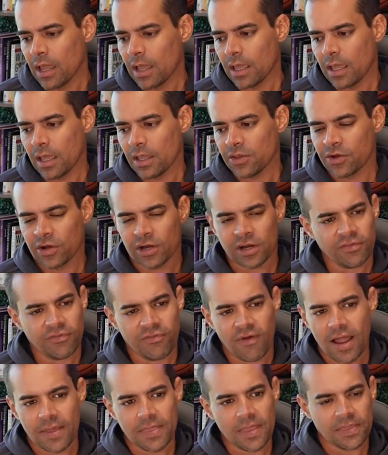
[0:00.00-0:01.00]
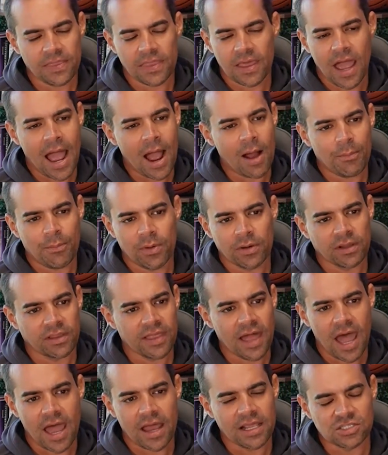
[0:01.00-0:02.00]
you're going to find that the output of
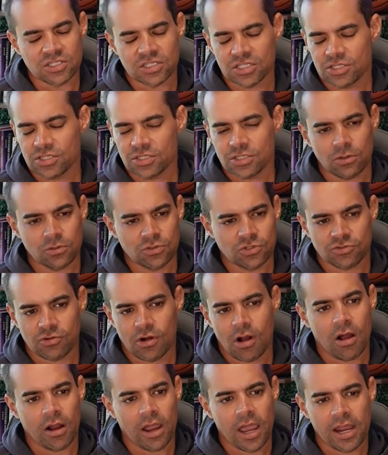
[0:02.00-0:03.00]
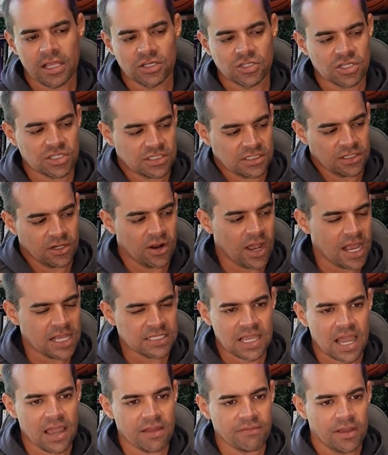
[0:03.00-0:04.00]
that is just so strong. And it just,
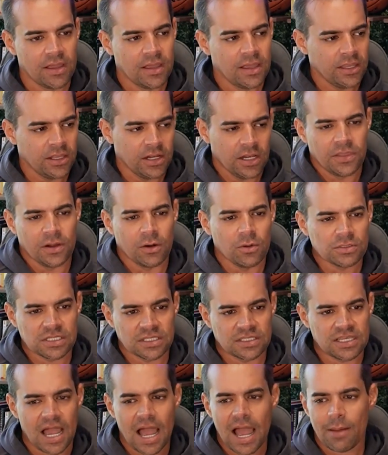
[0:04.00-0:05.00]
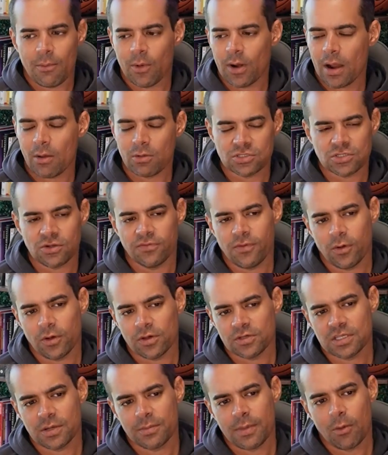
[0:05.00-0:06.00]
there was a time where I was so
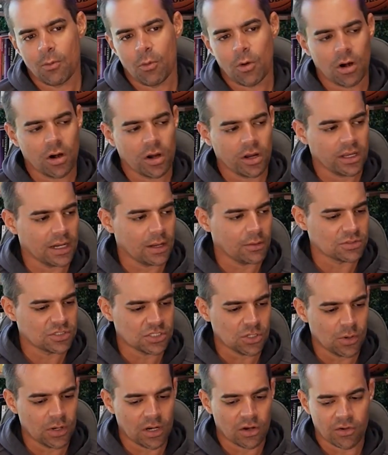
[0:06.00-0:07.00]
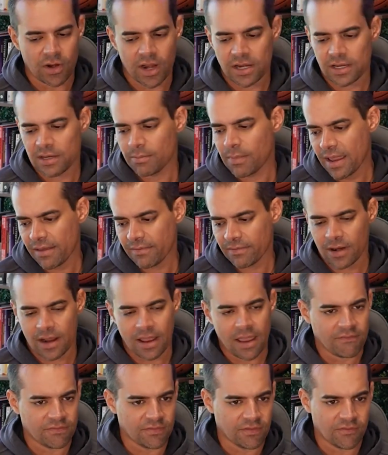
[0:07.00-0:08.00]
focused on my work and I was so ingrained in I
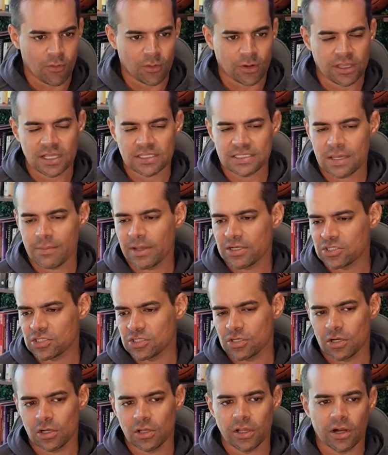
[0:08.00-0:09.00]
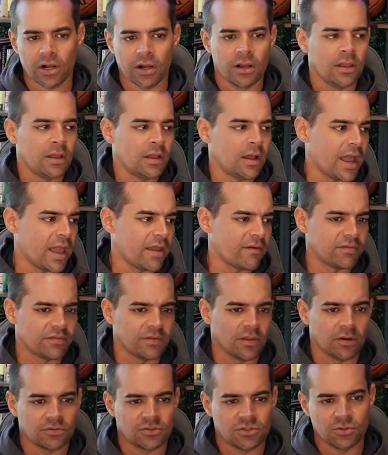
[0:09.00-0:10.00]
have the 4 kids I mentioned earlier. I have,
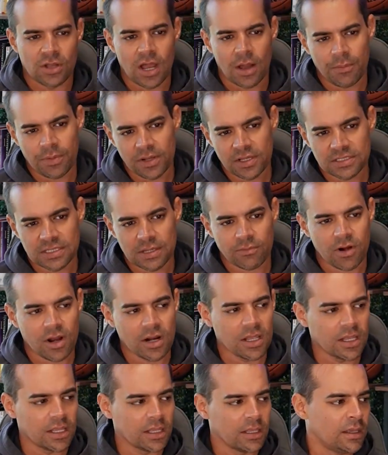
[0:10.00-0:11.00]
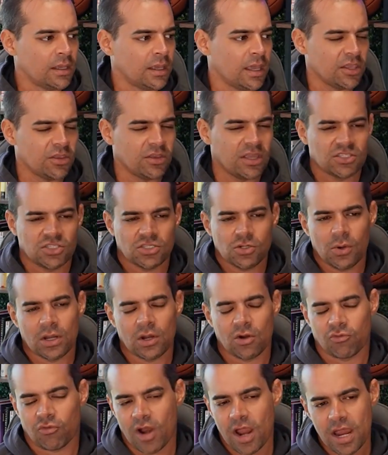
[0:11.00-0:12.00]
2 companies I'm running, and you get so
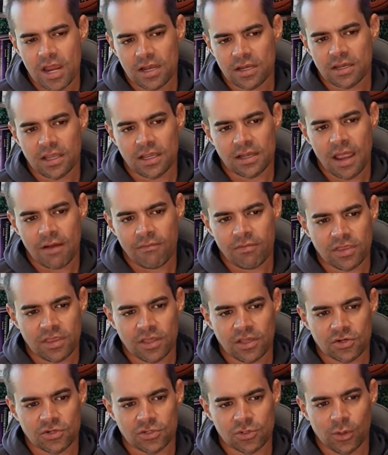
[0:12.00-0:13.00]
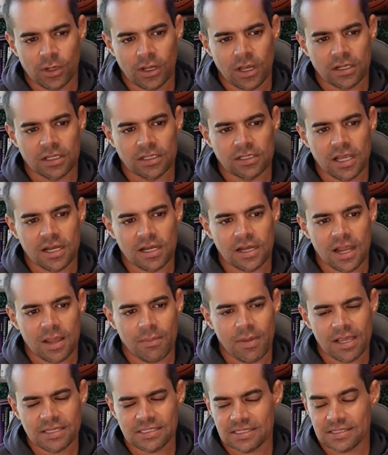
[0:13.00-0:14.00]
ingrained in everything you're doing on the day-to-day
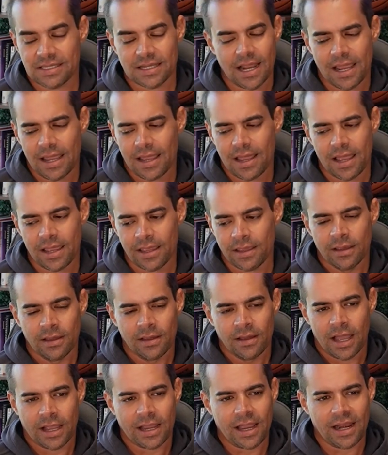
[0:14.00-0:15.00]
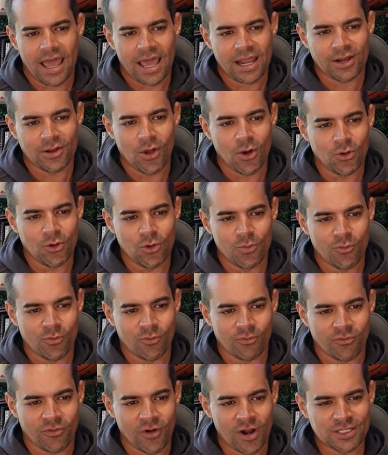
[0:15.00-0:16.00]
basis that I kind of had a no new
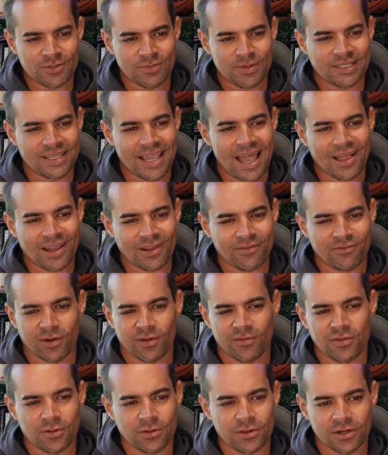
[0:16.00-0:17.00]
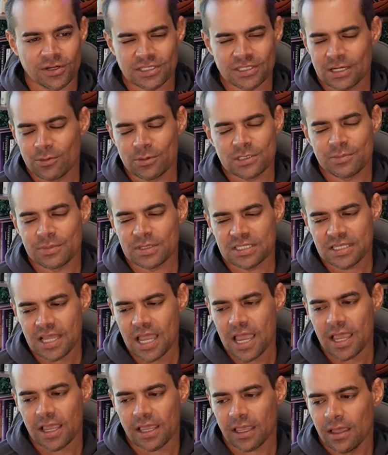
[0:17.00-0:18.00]
friends mentality for a few years, and it was a
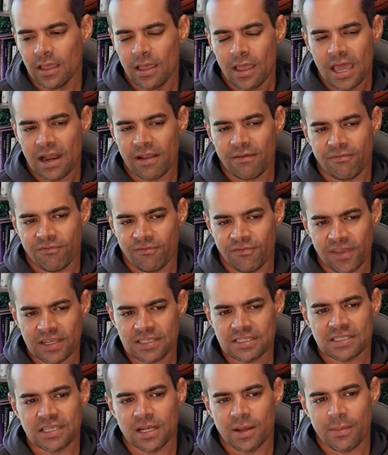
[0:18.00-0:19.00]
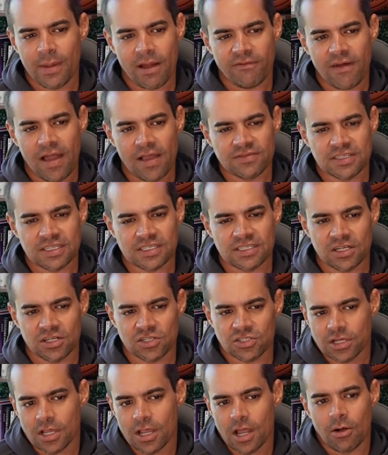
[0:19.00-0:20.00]
mistake. And I fixed it about 5-6
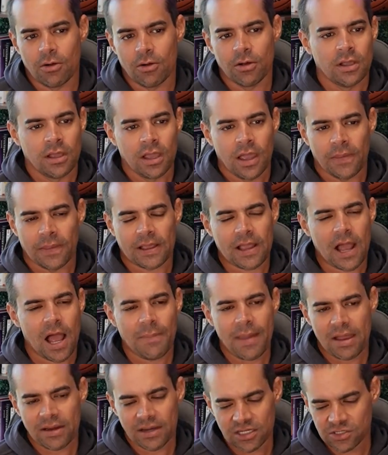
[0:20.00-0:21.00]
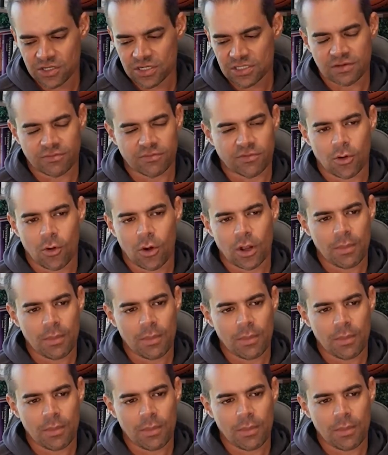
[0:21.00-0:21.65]
years ago. And the compound interest of growing my